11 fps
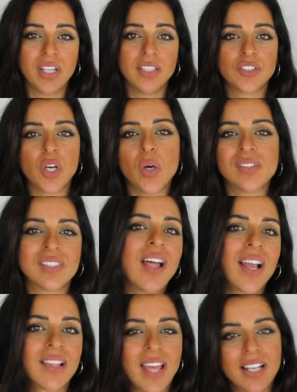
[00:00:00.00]
So it's
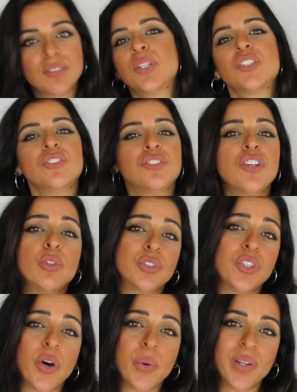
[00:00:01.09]
like the expression
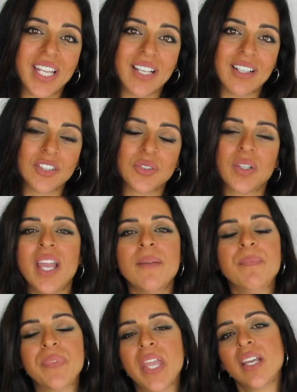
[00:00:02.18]
so in English, okay?